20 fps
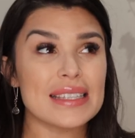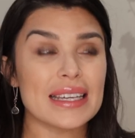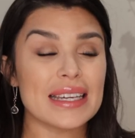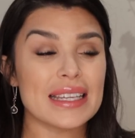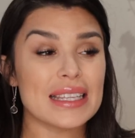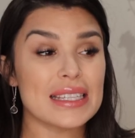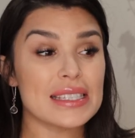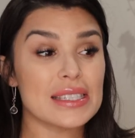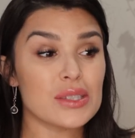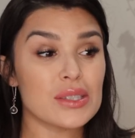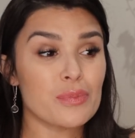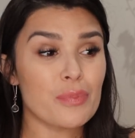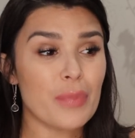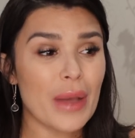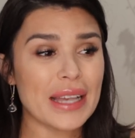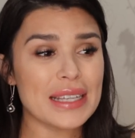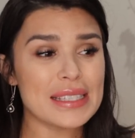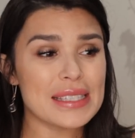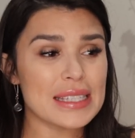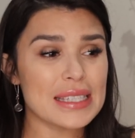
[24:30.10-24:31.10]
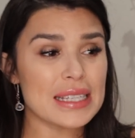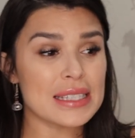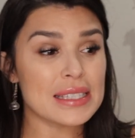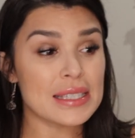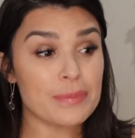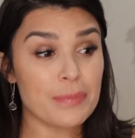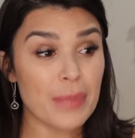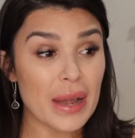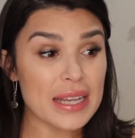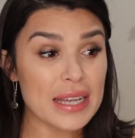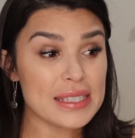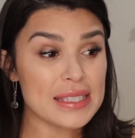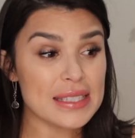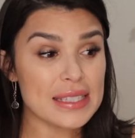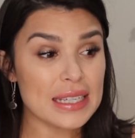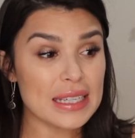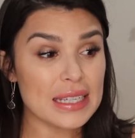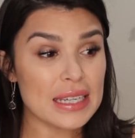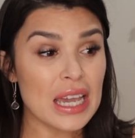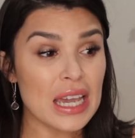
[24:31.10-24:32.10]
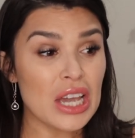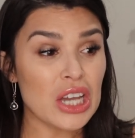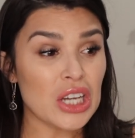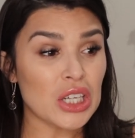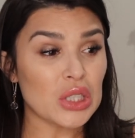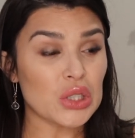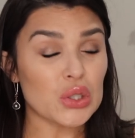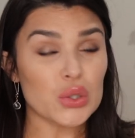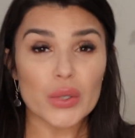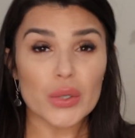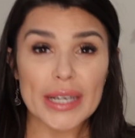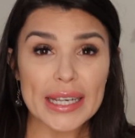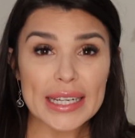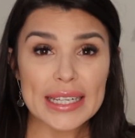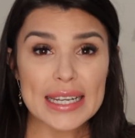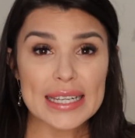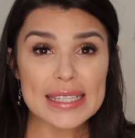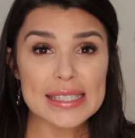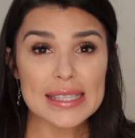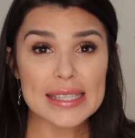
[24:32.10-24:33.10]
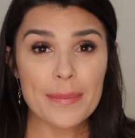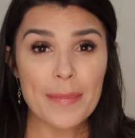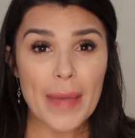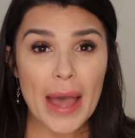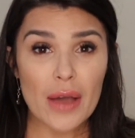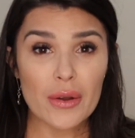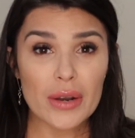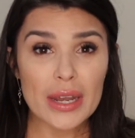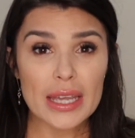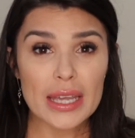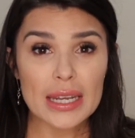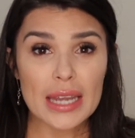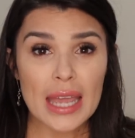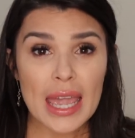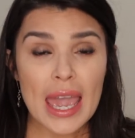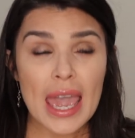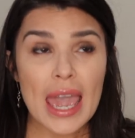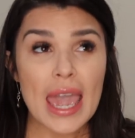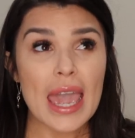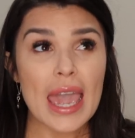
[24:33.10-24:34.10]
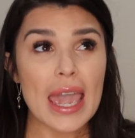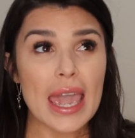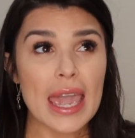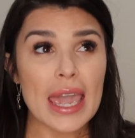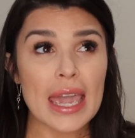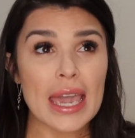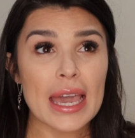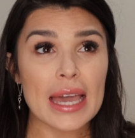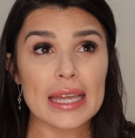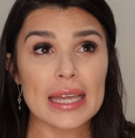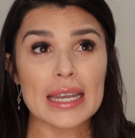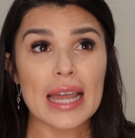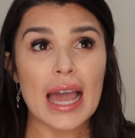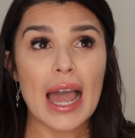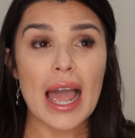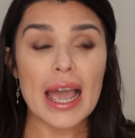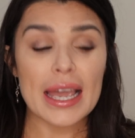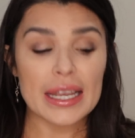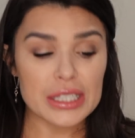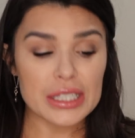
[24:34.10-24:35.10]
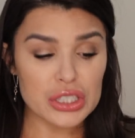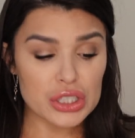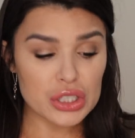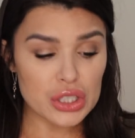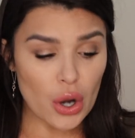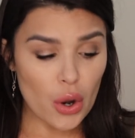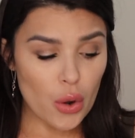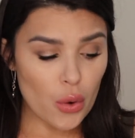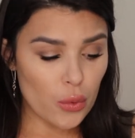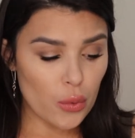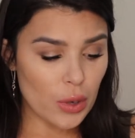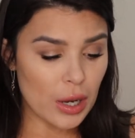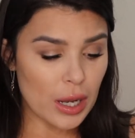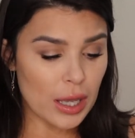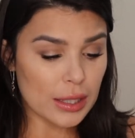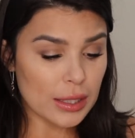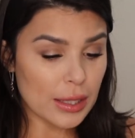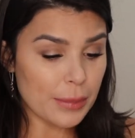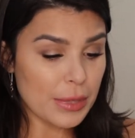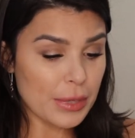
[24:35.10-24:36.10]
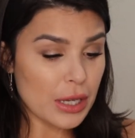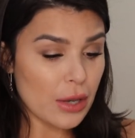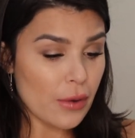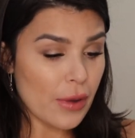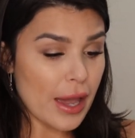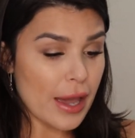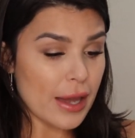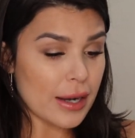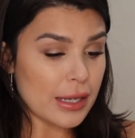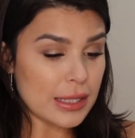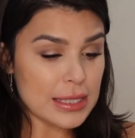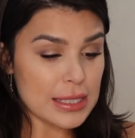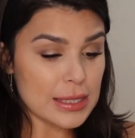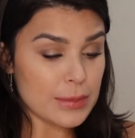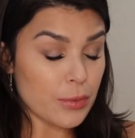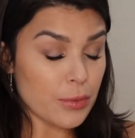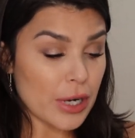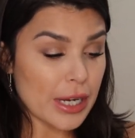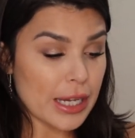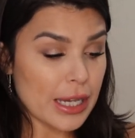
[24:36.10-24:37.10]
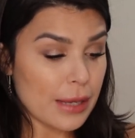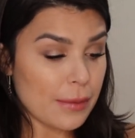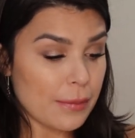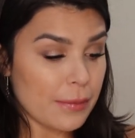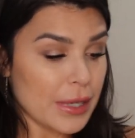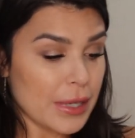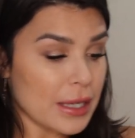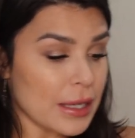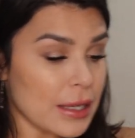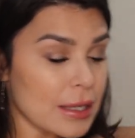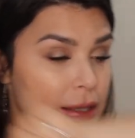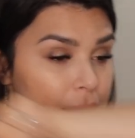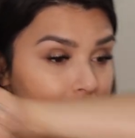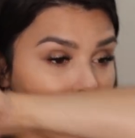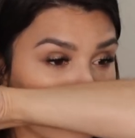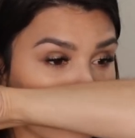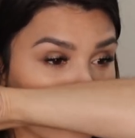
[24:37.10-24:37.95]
like this spicy greenness about it. And let me go ahead and spray it because